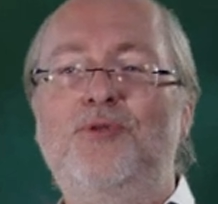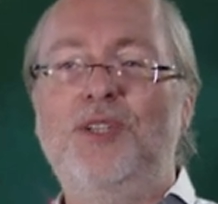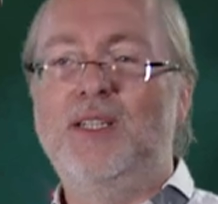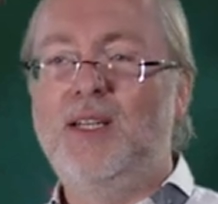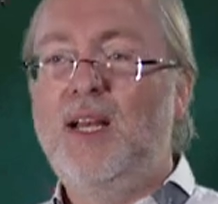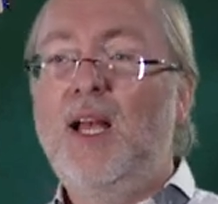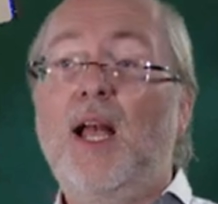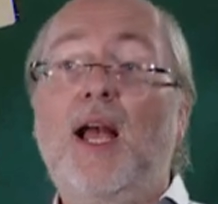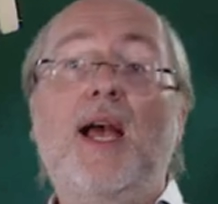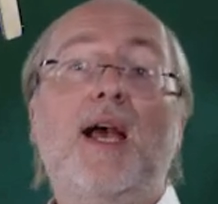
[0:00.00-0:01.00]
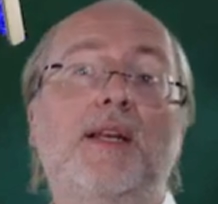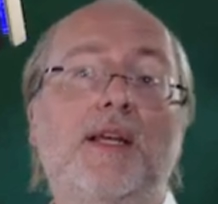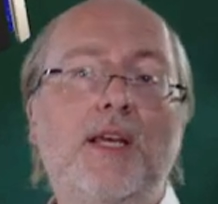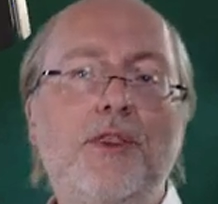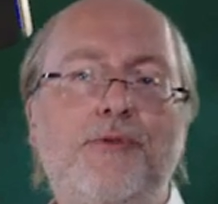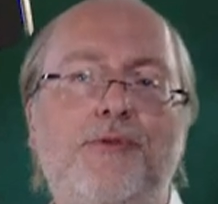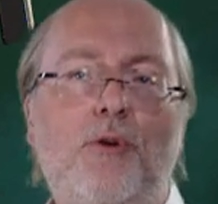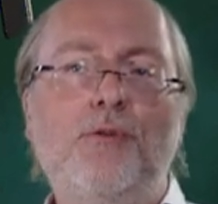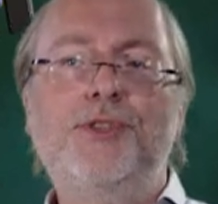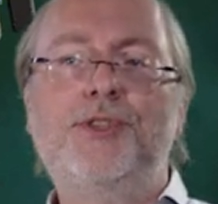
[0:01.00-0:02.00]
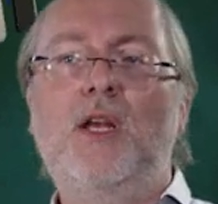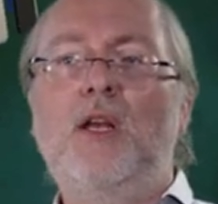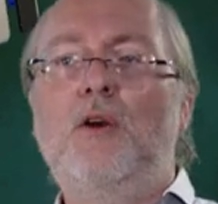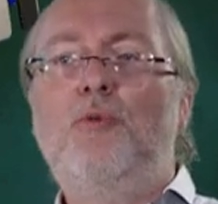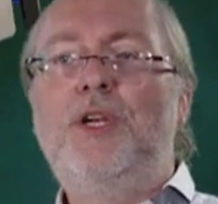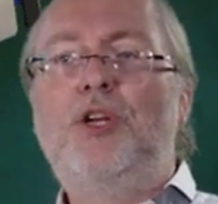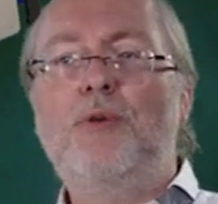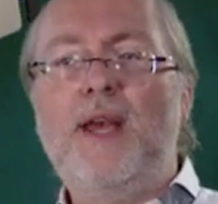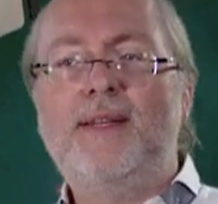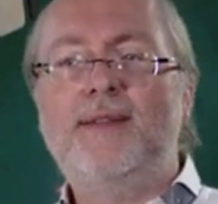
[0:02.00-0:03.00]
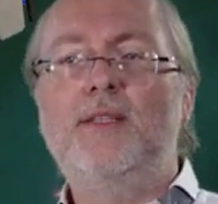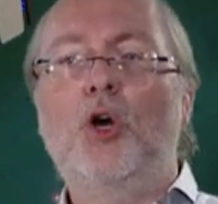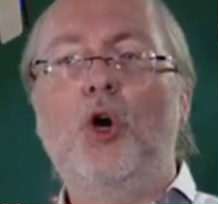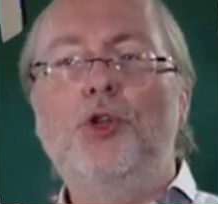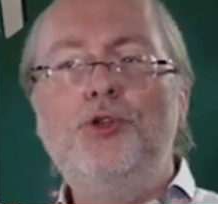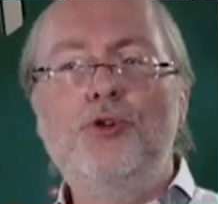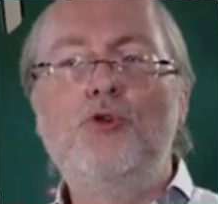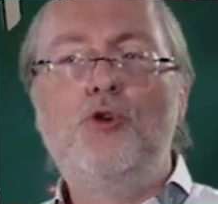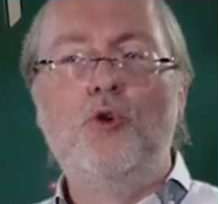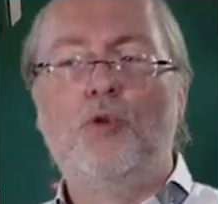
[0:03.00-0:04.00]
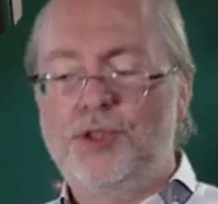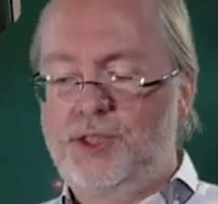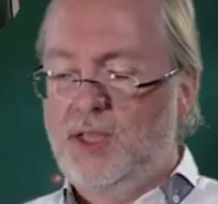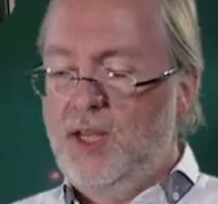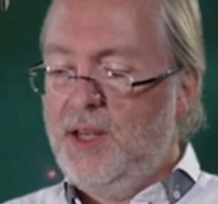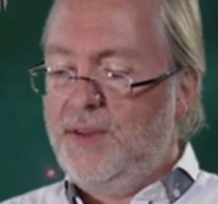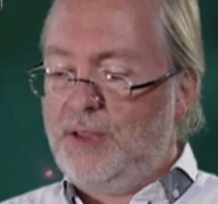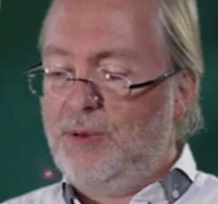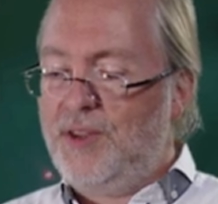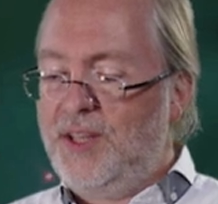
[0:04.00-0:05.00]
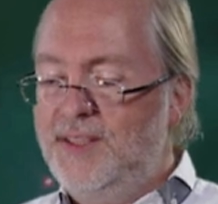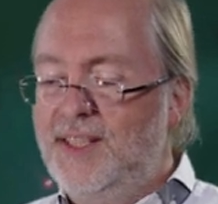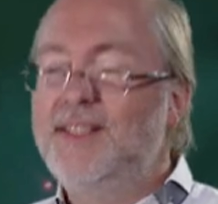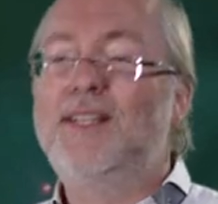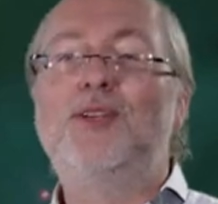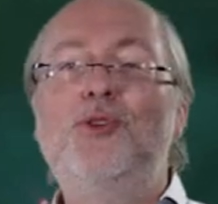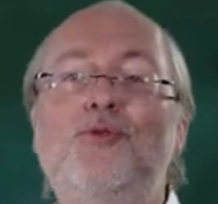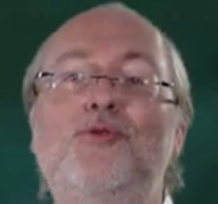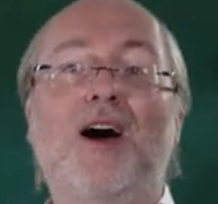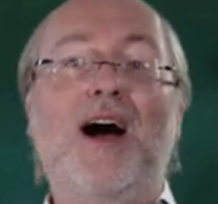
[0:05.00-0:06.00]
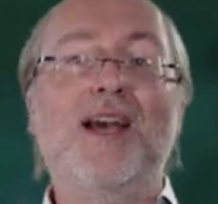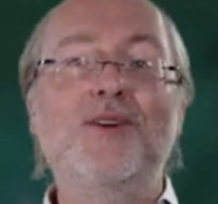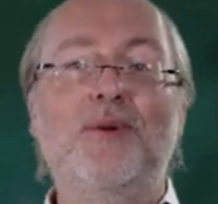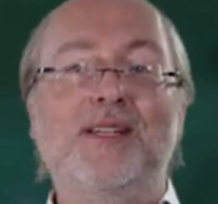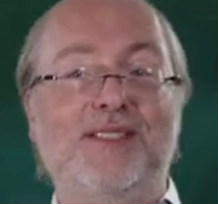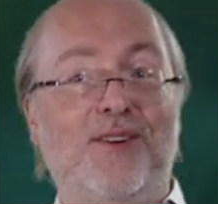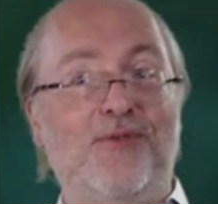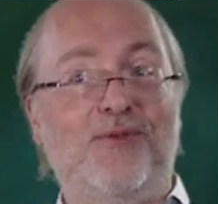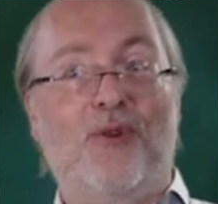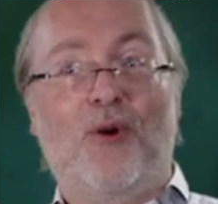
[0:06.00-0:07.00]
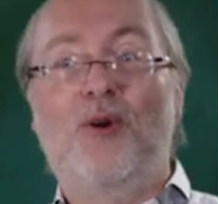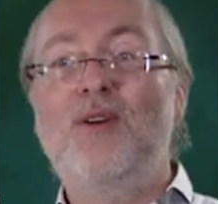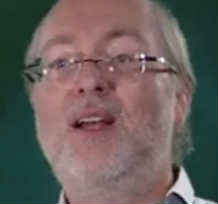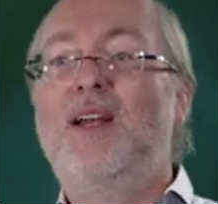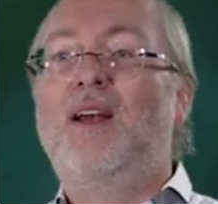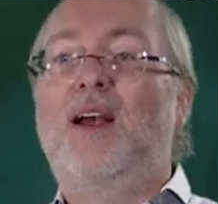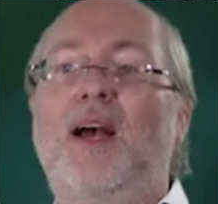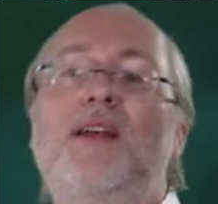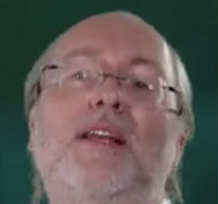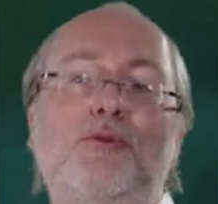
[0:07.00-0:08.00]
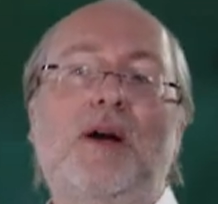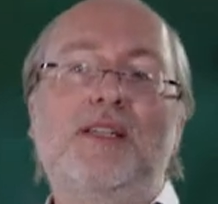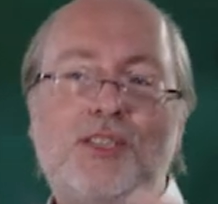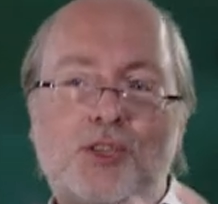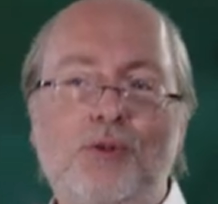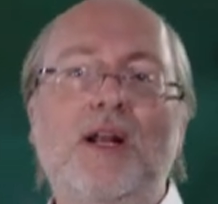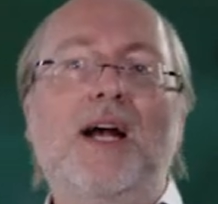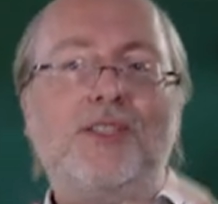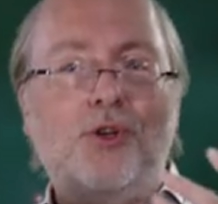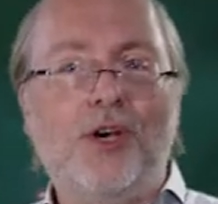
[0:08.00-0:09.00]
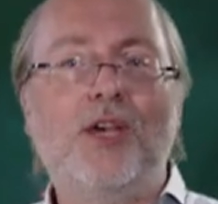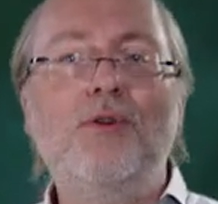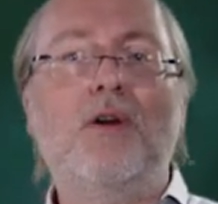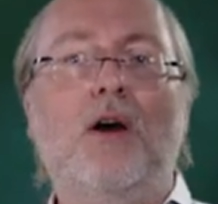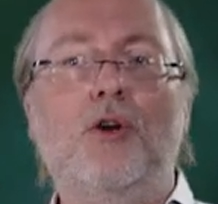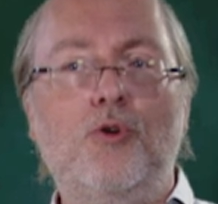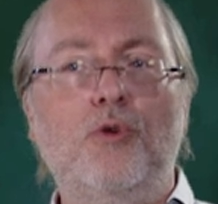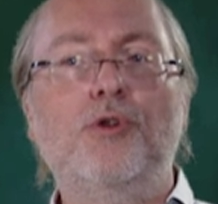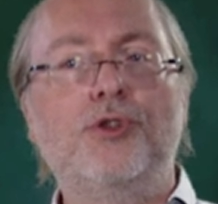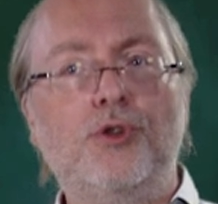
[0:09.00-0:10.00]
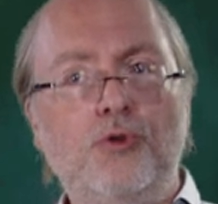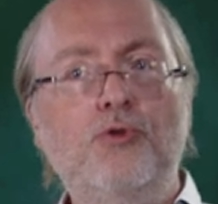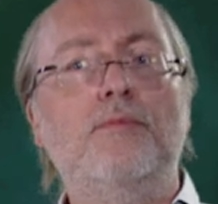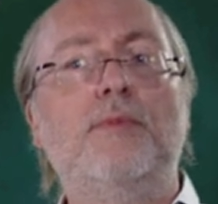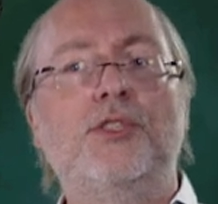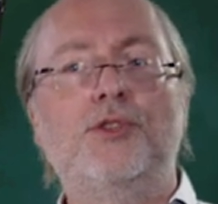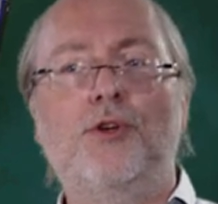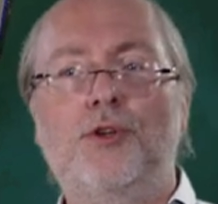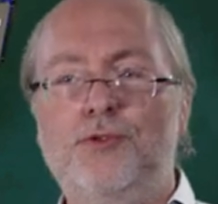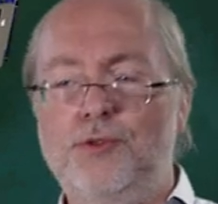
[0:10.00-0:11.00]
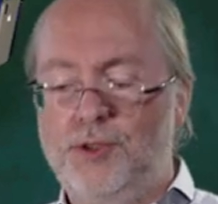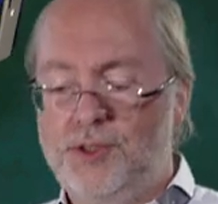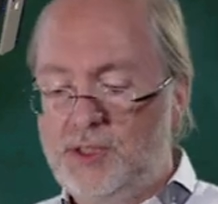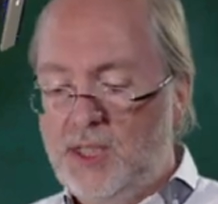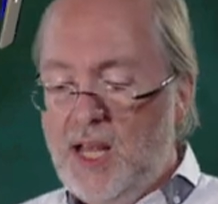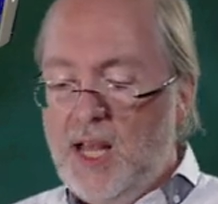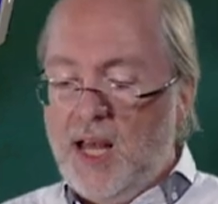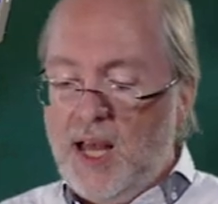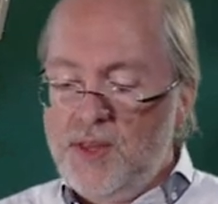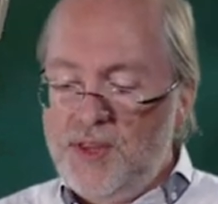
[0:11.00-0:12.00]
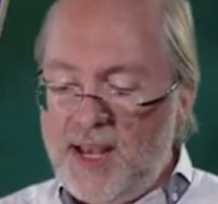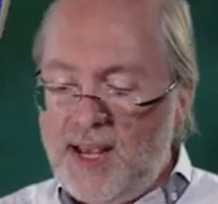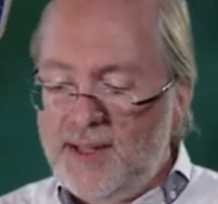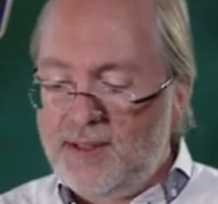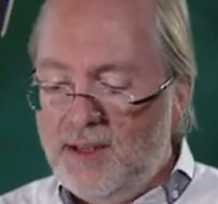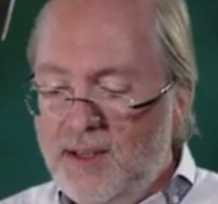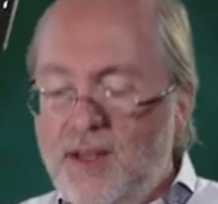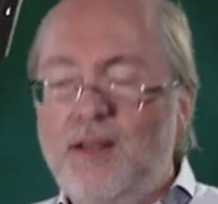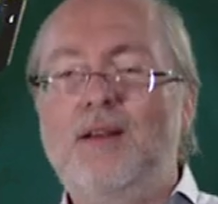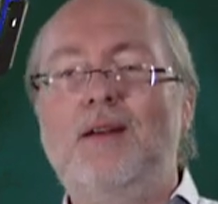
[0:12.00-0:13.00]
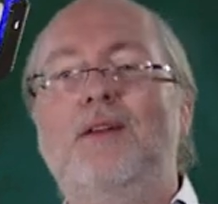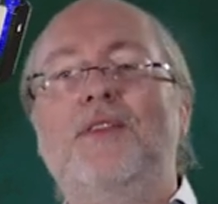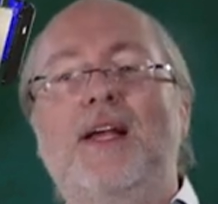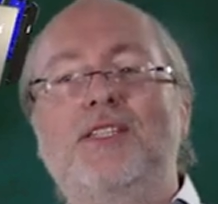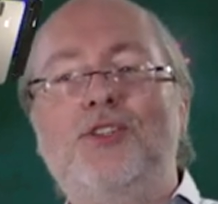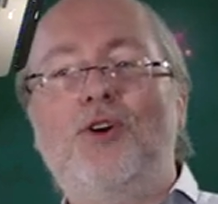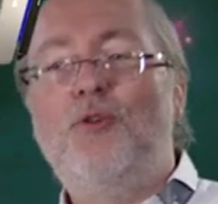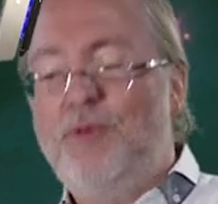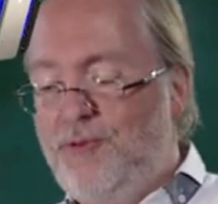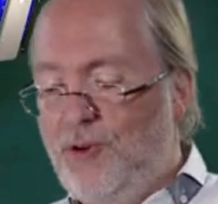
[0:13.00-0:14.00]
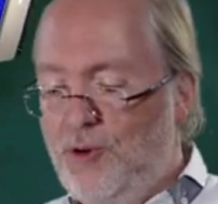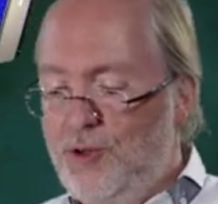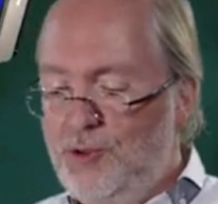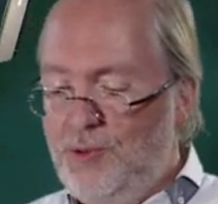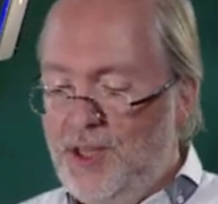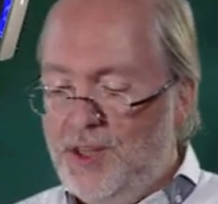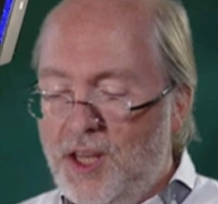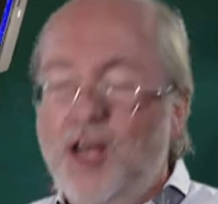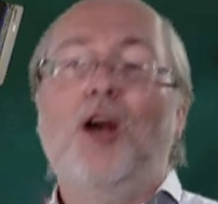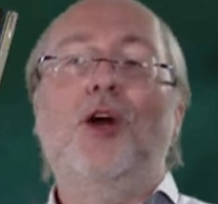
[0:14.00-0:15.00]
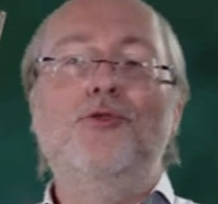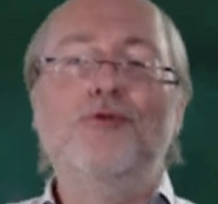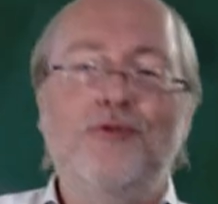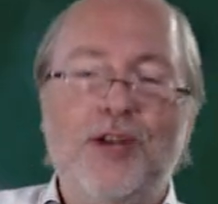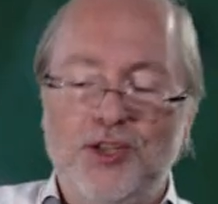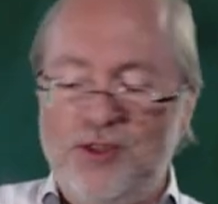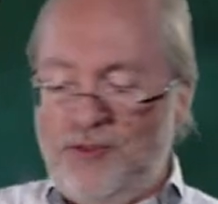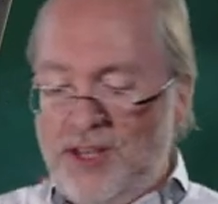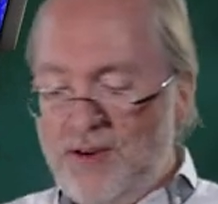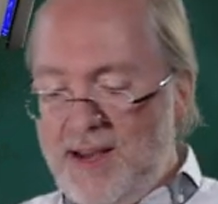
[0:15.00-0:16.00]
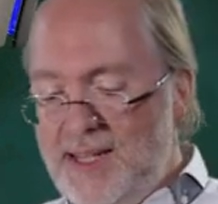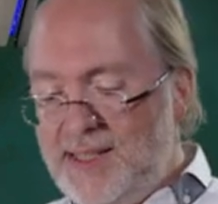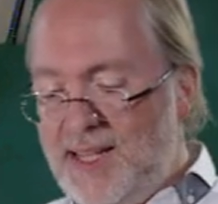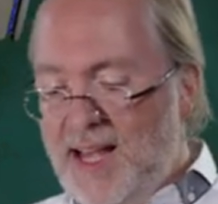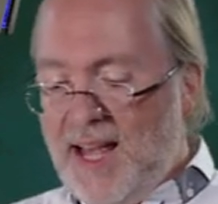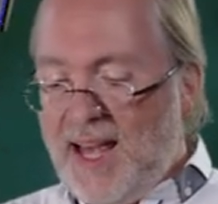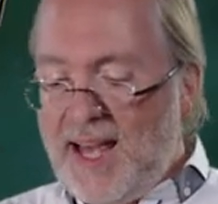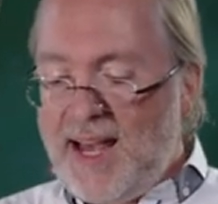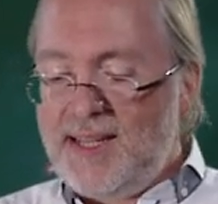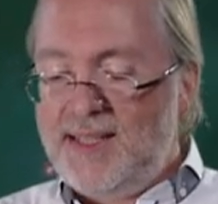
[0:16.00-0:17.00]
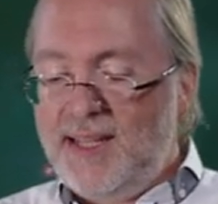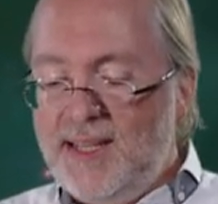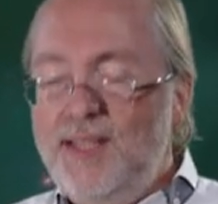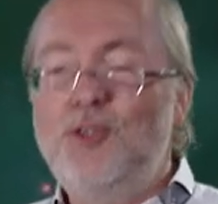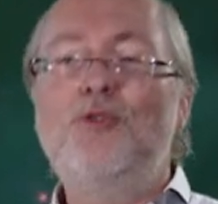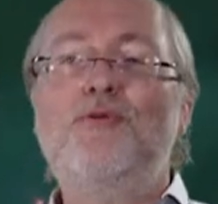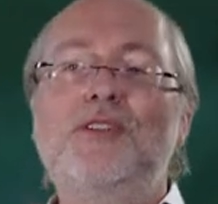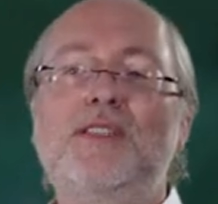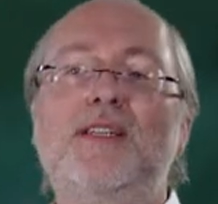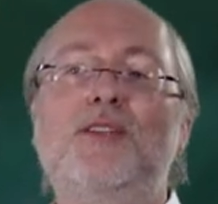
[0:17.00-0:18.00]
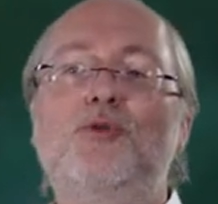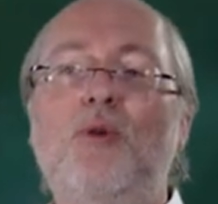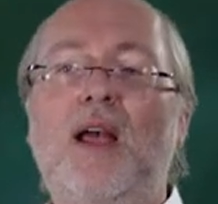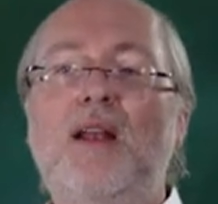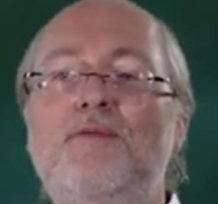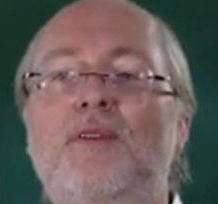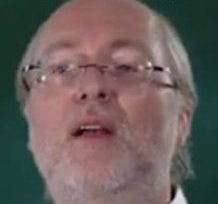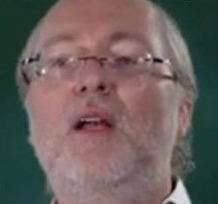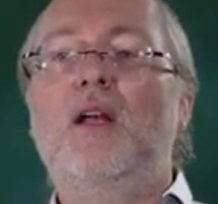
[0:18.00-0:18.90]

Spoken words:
3. And in the fall, we created a new course that was then dedicated to iOS 4 and that was taught as a regular course to master students. And then next year we followed with a new version of iOS, and in 2012